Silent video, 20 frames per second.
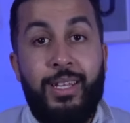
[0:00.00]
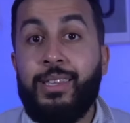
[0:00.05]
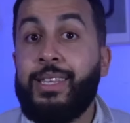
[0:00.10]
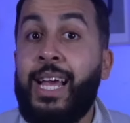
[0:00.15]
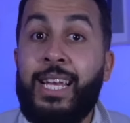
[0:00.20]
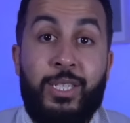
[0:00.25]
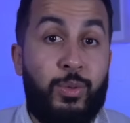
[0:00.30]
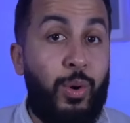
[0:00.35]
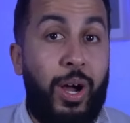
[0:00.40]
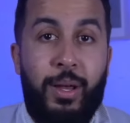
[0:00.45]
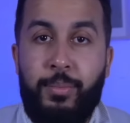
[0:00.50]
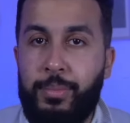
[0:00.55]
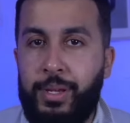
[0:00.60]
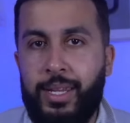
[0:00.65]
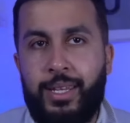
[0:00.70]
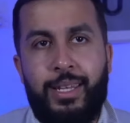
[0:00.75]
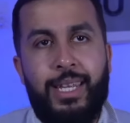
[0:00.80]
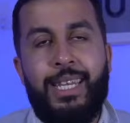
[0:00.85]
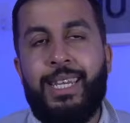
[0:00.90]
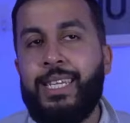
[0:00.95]
That's what I
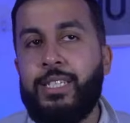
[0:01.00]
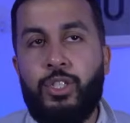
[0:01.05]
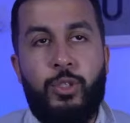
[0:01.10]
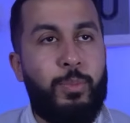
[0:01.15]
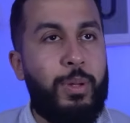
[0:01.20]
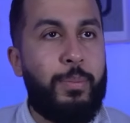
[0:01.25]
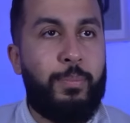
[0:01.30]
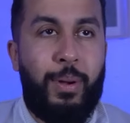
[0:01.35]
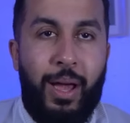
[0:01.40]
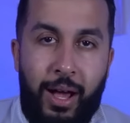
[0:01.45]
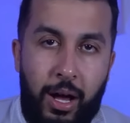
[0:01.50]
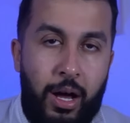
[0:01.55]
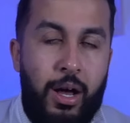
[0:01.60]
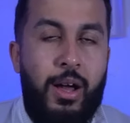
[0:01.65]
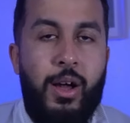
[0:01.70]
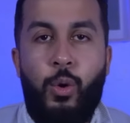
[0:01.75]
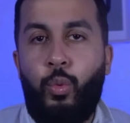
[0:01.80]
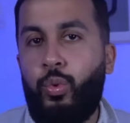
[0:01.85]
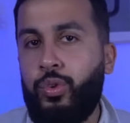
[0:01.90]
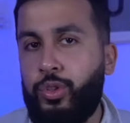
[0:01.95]
mean. He needs to be better
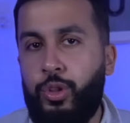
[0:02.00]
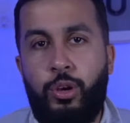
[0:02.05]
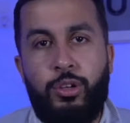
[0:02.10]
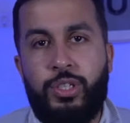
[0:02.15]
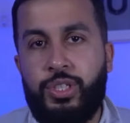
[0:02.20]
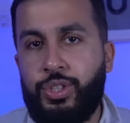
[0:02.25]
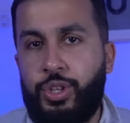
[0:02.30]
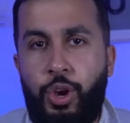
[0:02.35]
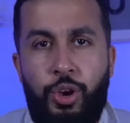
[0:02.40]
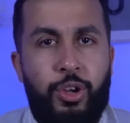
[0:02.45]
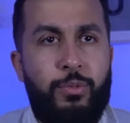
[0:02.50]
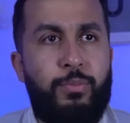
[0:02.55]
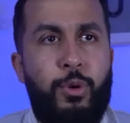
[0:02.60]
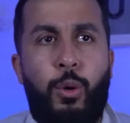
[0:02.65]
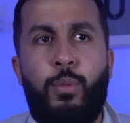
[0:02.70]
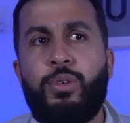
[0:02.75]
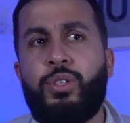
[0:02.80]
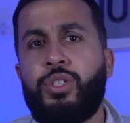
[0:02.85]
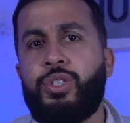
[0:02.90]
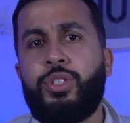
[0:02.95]
with those certain
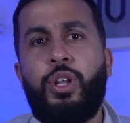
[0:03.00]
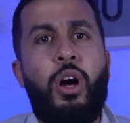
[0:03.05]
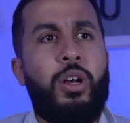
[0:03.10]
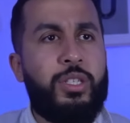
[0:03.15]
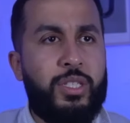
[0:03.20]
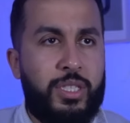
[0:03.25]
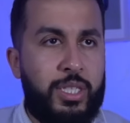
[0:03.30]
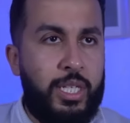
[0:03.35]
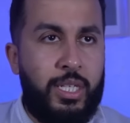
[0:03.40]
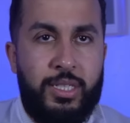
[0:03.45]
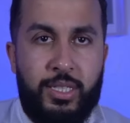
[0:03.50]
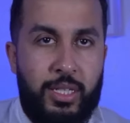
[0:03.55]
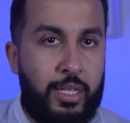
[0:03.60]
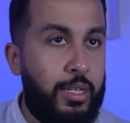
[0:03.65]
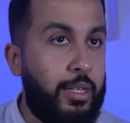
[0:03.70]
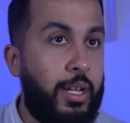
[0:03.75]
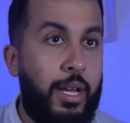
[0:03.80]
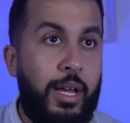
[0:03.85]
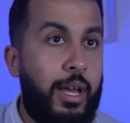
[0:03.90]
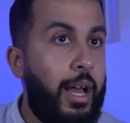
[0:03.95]
moments because last
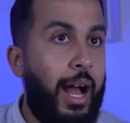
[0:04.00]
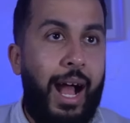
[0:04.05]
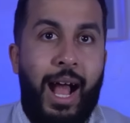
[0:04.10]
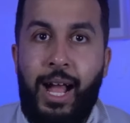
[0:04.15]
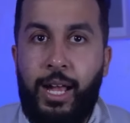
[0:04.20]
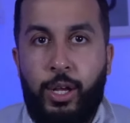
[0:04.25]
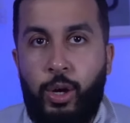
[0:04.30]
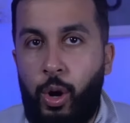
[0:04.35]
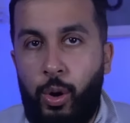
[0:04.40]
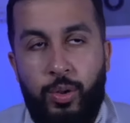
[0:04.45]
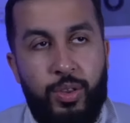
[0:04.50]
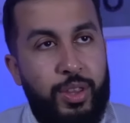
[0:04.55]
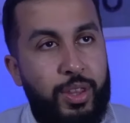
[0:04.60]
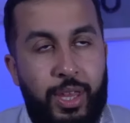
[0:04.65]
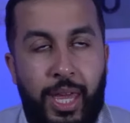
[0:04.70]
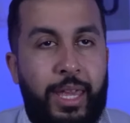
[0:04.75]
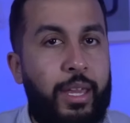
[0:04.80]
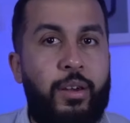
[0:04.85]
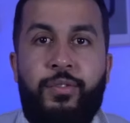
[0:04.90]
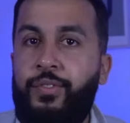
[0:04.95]
season, I can't
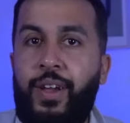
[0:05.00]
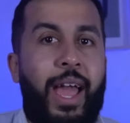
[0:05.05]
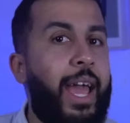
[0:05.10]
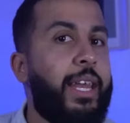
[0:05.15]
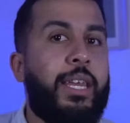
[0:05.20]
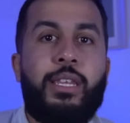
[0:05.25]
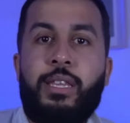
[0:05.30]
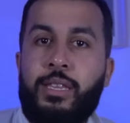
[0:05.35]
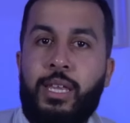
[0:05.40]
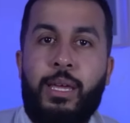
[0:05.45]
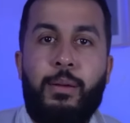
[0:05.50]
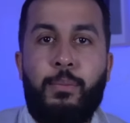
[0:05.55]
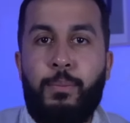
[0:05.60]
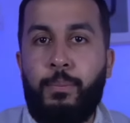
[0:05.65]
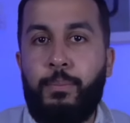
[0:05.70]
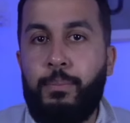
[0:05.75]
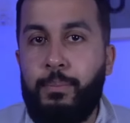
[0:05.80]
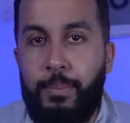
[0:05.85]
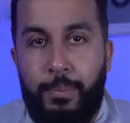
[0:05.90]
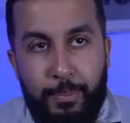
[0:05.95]
think of
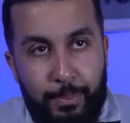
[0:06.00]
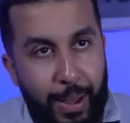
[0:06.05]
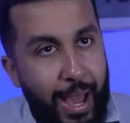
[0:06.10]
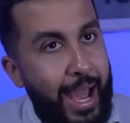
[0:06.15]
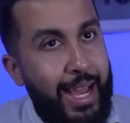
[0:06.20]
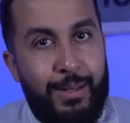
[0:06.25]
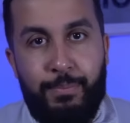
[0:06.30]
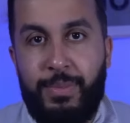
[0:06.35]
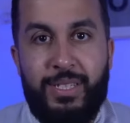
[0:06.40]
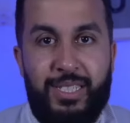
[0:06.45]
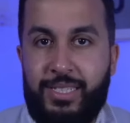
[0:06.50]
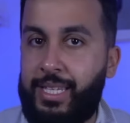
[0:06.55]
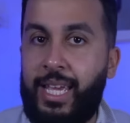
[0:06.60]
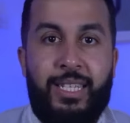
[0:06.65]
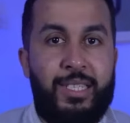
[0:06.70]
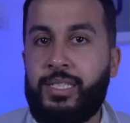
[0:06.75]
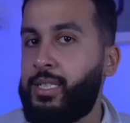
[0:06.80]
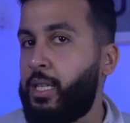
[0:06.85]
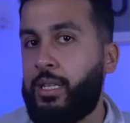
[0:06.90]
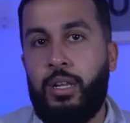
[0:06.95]
anything bad
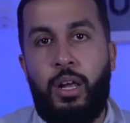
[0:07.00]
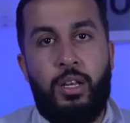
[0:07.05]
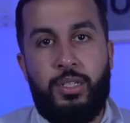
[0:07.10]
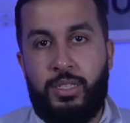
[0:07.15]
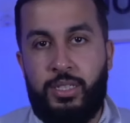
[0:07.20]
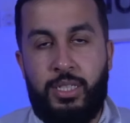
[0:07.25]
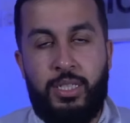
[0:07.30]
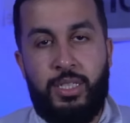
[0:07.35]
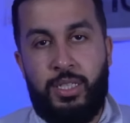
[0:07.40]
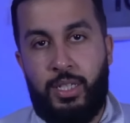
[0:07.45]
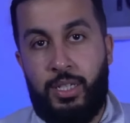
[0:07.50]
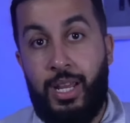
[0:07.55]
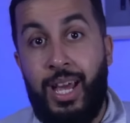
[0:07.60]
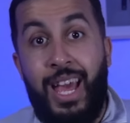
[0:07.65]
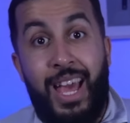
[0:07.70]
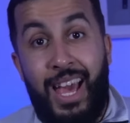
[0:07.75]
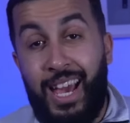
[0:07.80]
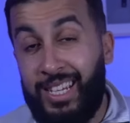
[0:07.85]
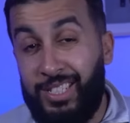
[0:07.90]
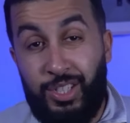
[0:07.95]
mistakes he did last season.
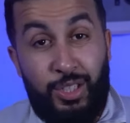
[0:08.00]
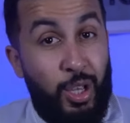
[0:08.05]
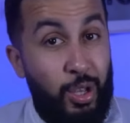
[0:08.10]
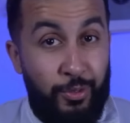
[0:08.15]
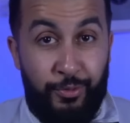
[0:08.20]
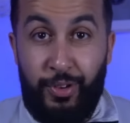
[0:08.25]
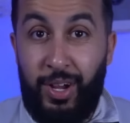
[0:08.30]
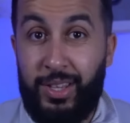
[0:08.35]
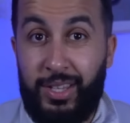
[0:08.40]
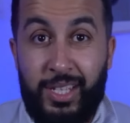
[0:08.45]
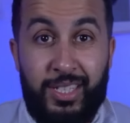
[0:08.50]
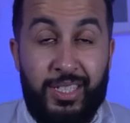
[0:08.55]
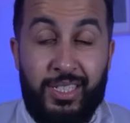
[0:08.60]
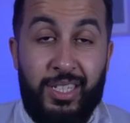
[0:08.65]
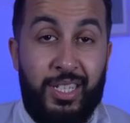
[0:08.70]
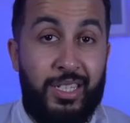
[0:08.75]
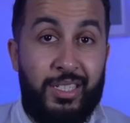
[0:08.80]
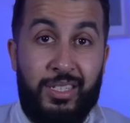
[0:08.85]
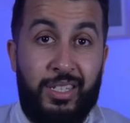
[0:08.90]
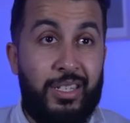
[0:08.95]
And so far this
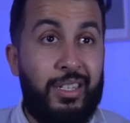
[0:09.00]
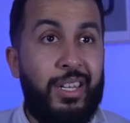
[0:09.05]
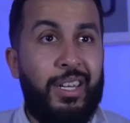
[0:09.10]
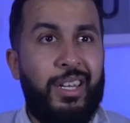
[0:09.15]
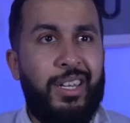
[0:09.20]
season,